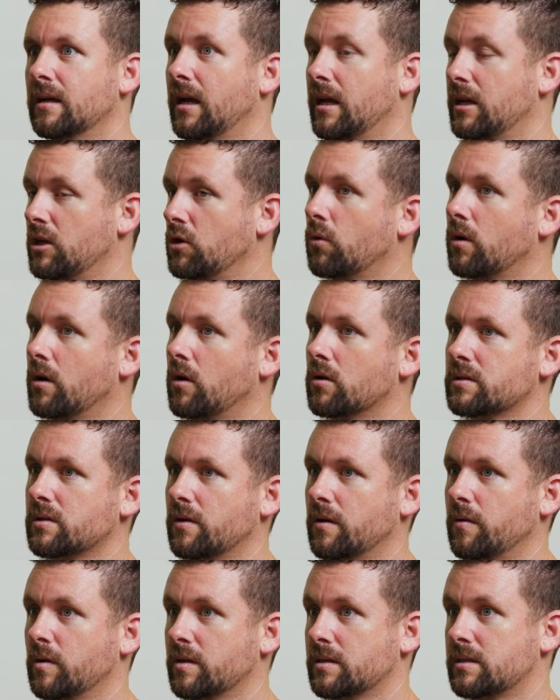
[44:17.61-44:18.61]
and you were also
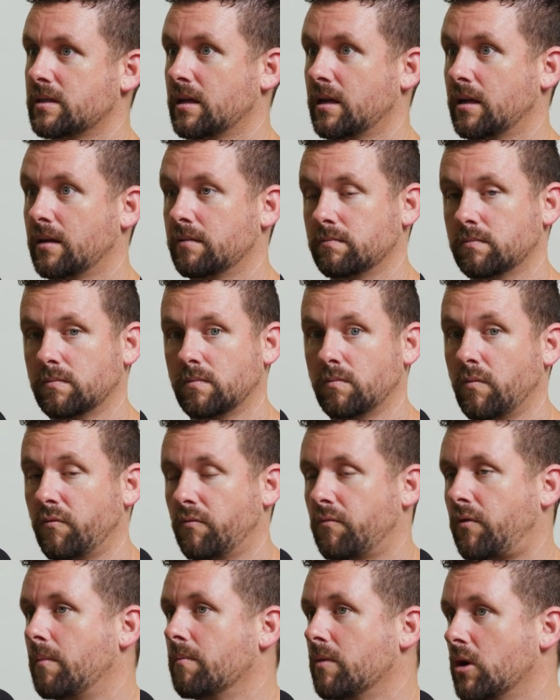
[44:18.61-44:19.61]
able to say,
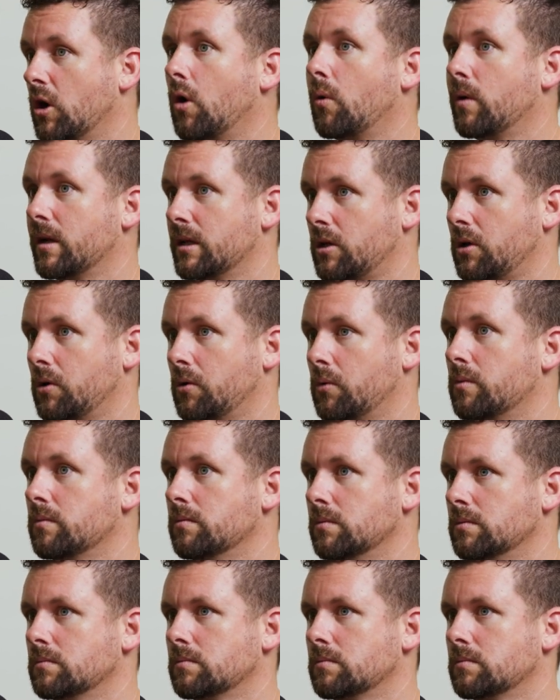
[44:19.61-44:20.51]
from knowing you